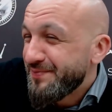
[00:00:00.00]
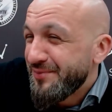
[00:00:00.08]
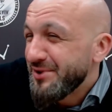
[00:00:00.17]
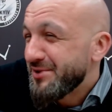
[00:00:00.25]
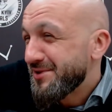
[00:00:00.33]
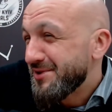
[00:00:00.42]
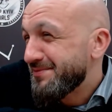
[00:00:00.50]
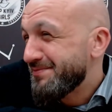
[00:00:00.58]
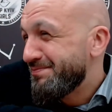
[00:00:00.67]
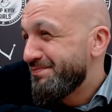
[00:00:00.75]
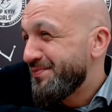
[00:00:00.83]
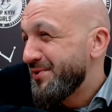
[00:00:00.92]
with
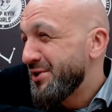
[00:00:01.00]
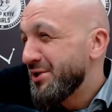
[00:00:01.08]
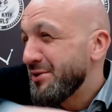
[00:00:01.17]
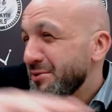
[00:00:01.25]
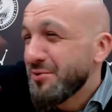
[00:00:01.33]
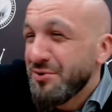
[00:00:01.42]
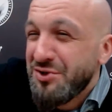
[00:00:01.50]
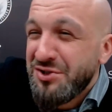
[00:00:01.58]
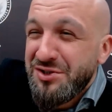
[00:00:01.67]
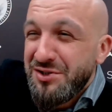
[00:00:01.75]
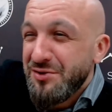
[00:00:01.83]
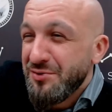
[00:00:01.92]

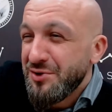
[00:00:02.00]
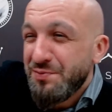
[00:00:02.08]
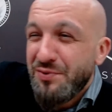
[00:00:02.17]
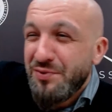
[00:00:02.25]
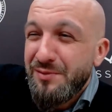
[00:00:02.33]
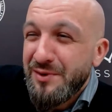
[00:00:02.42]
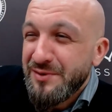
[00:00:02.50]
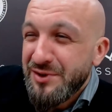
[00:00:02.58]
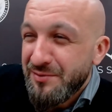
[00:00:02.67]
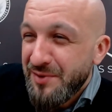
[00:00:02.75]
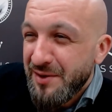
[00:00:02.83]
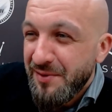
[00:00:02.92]
huge problems
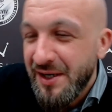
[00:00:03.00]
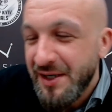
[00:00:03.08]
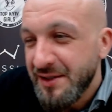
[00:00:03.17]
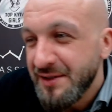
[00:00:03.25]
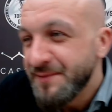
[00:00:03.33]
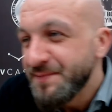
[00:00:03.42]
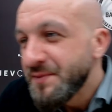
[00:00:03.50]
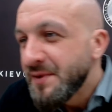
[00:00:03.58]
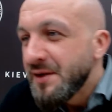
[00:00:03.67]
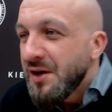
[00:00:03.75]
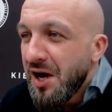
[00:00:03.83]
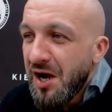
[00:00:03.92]
on my mind.
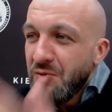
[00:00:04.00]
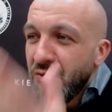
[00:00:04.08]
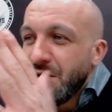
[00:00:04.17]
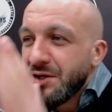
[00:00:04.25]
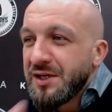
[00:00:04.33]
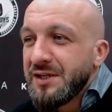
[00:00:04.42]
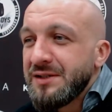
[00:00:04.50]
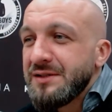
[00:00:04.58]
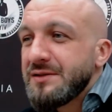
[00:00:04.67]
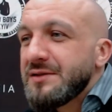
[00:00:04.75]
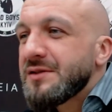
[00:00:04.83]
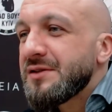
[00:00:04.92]
I walk
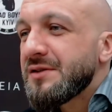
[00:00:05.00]
in,